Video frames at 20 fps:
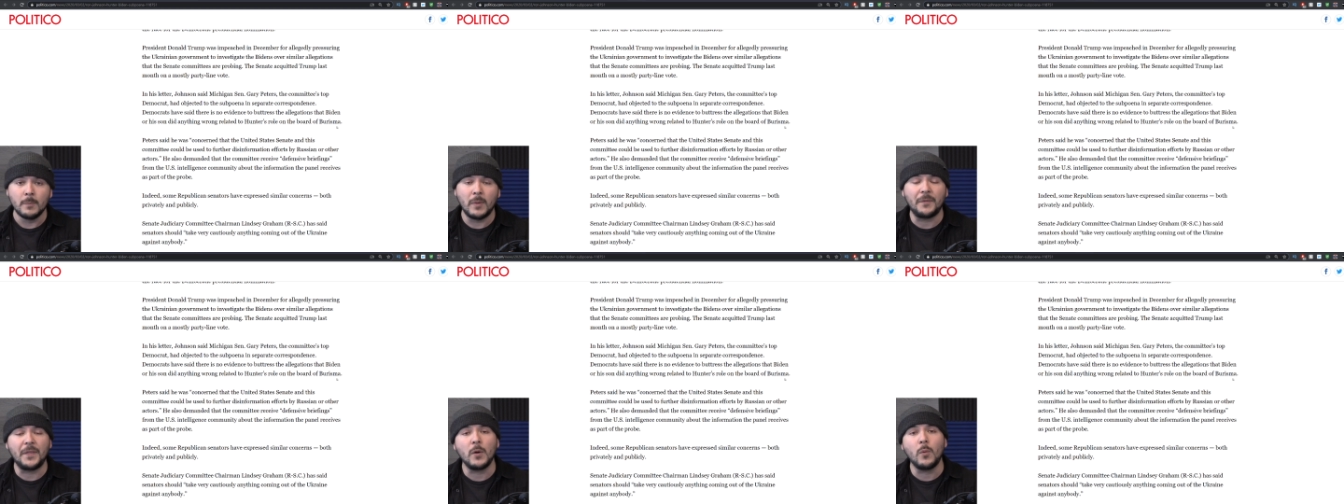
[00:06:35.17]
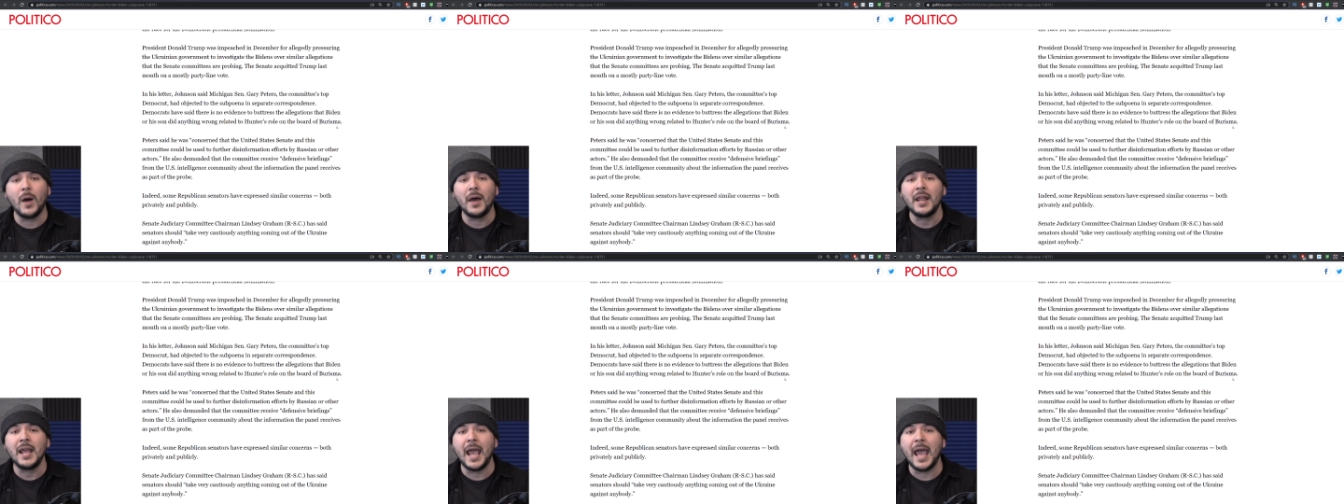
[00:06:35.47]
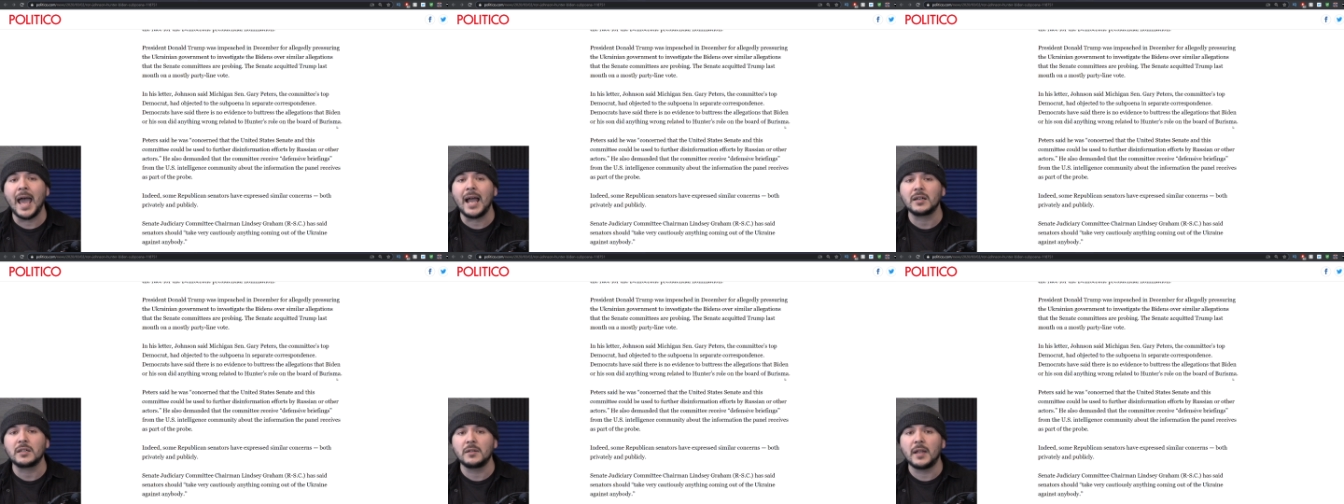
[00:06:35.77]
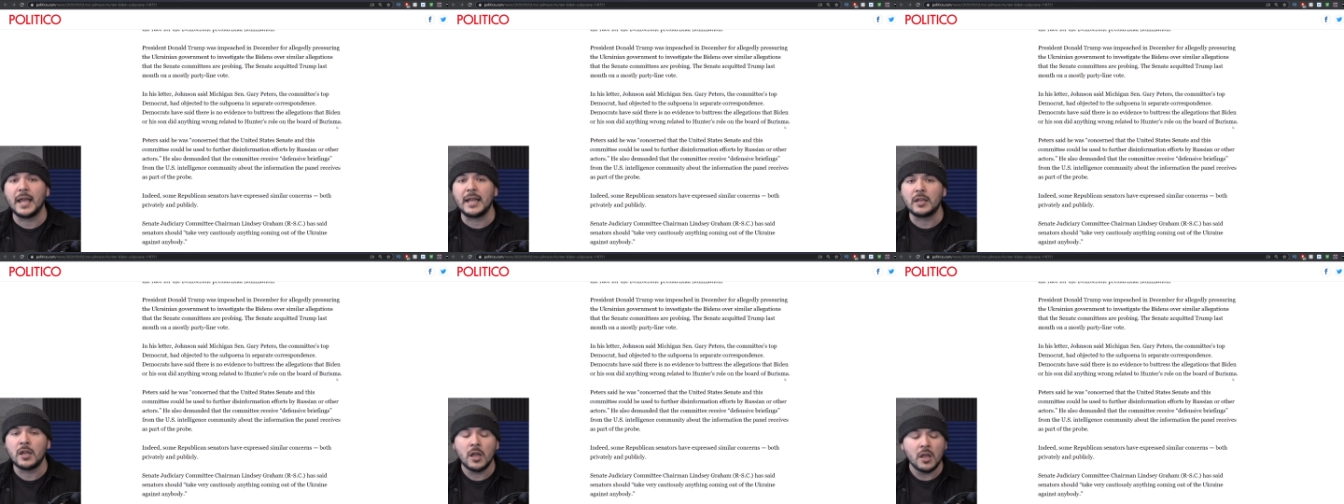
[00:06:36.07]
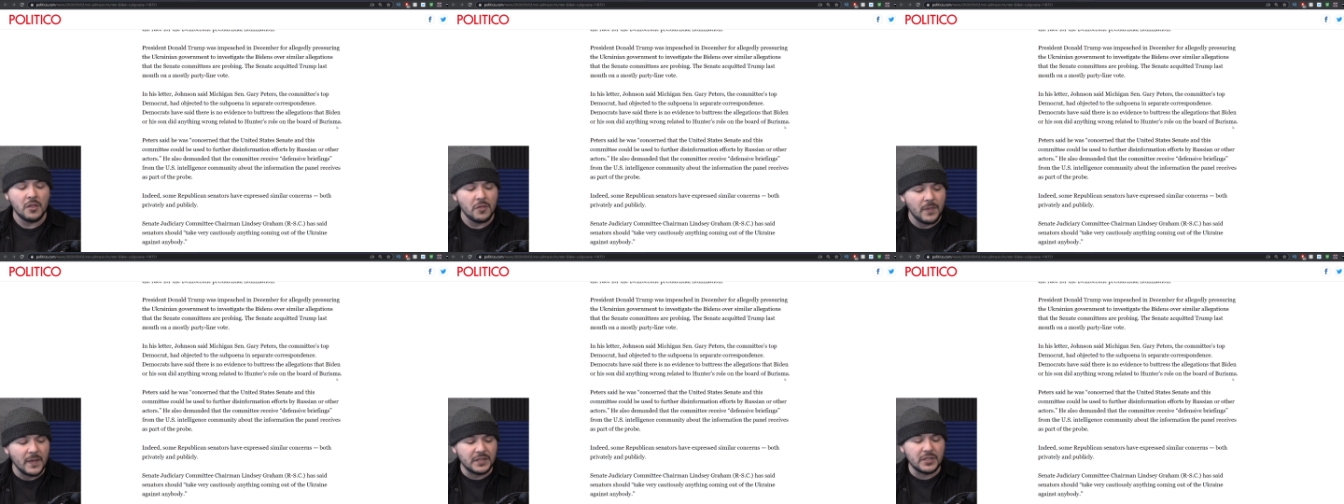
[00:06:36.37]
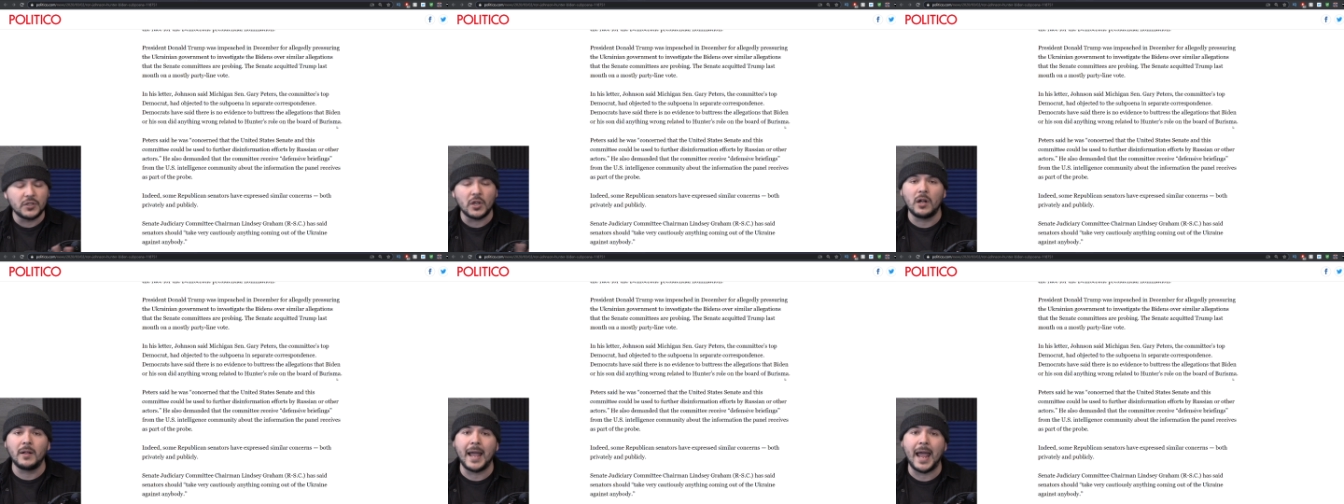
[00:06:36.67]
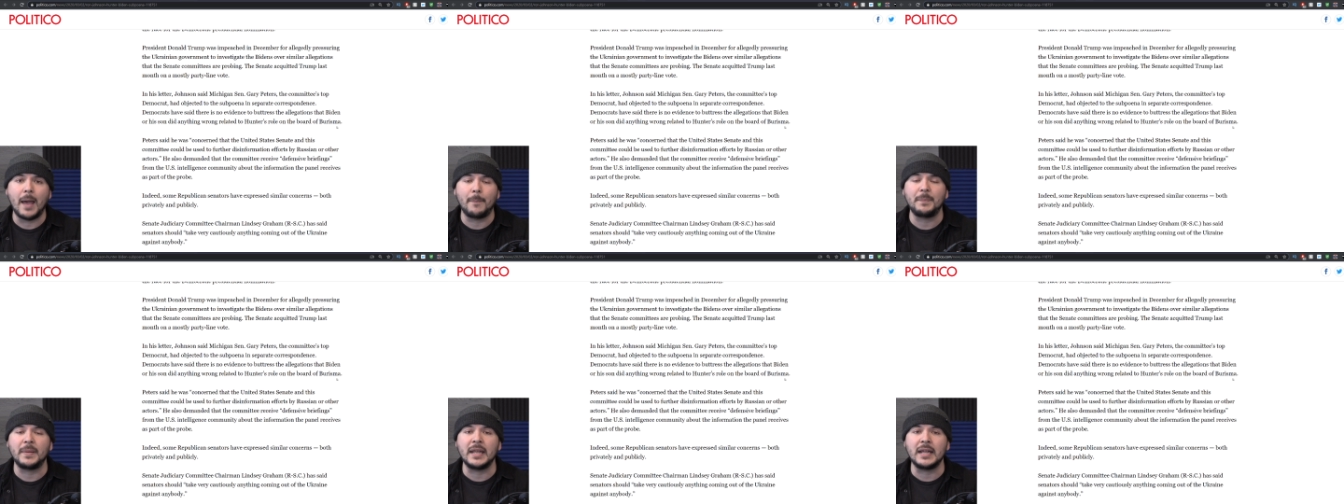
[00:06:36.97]
But they want to act like this is all
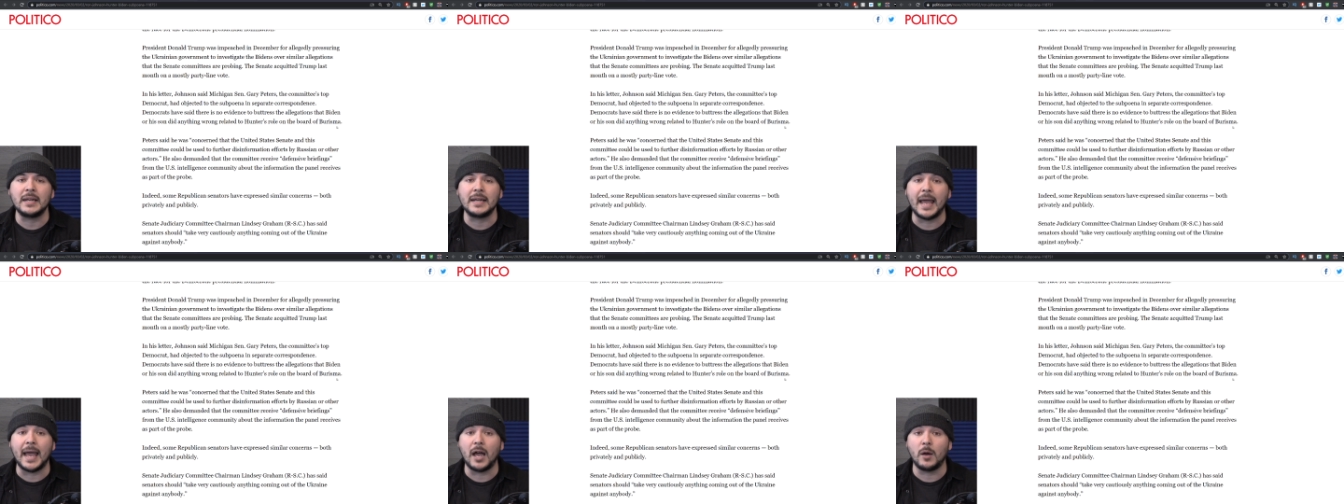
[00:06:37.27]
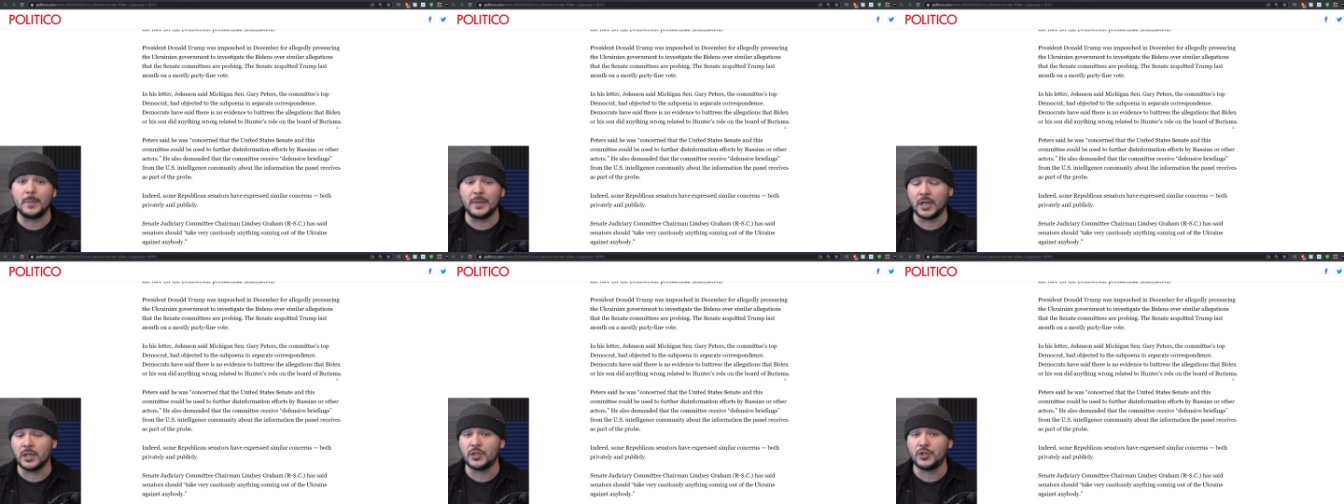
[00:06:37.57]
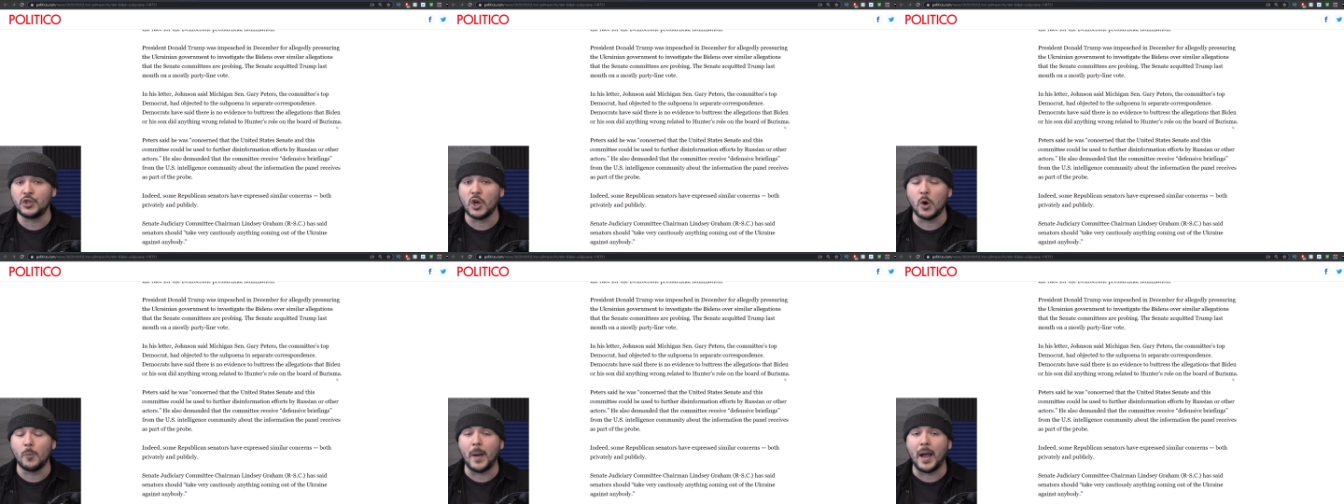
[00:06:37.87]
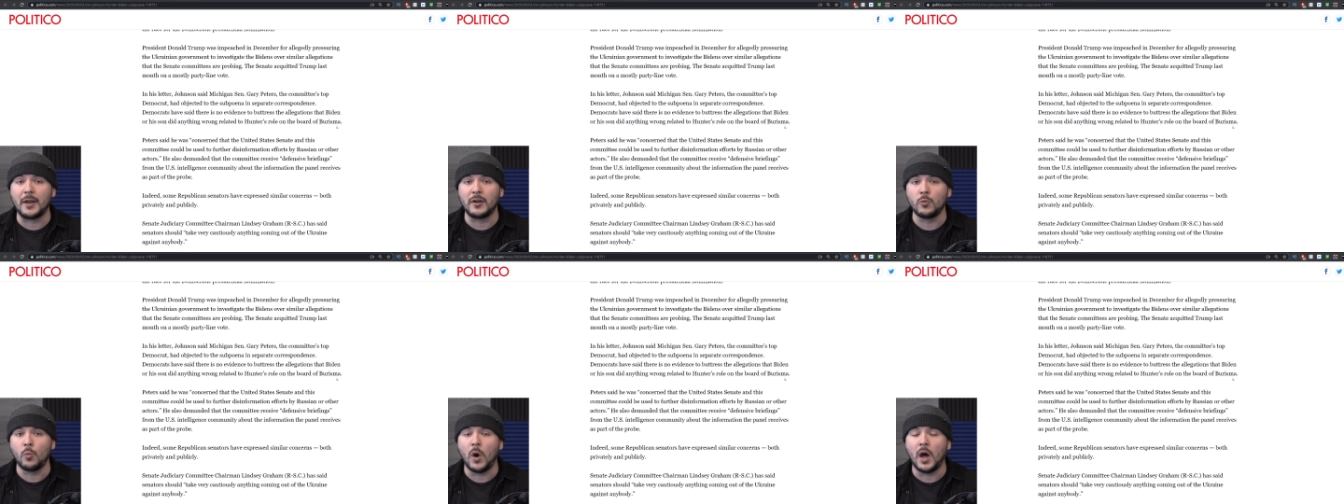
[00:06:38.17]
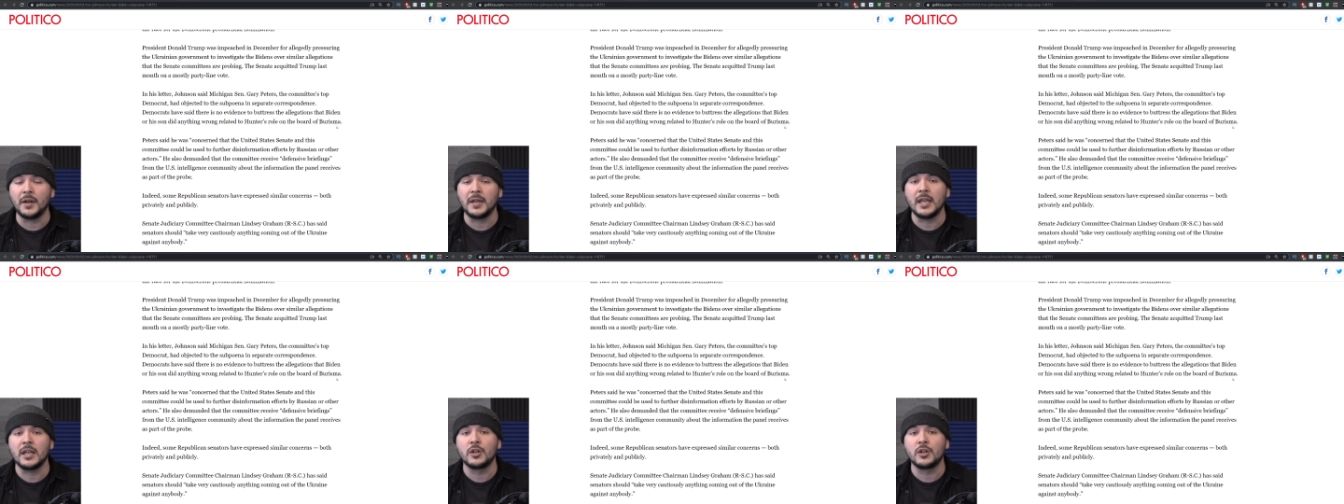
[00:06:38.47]
happening now because Joe Biden won,